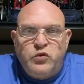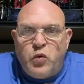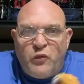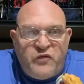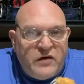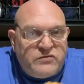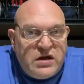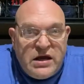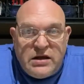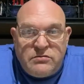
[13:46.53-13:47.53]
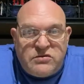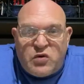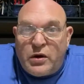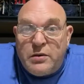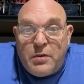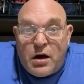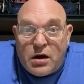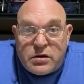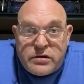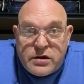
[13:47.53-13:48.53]
15, 20
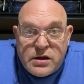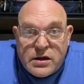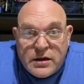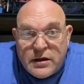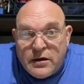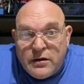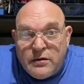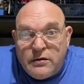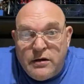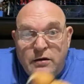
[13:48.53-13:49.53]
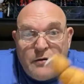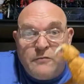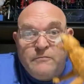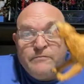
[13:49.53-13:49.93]
bucks, you know?